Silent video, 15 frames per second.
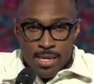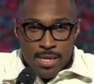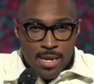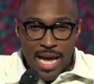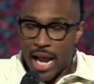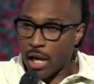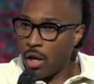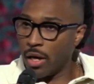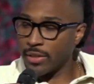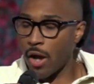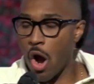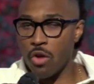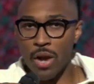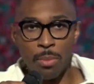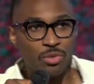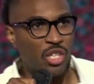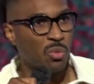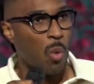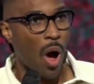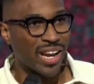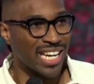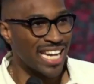And I looked over. I'm just
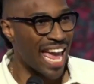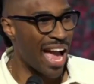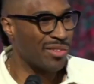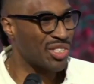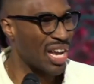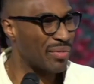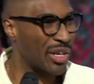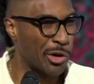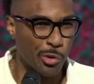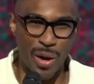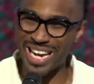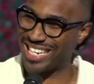walking down, just having a great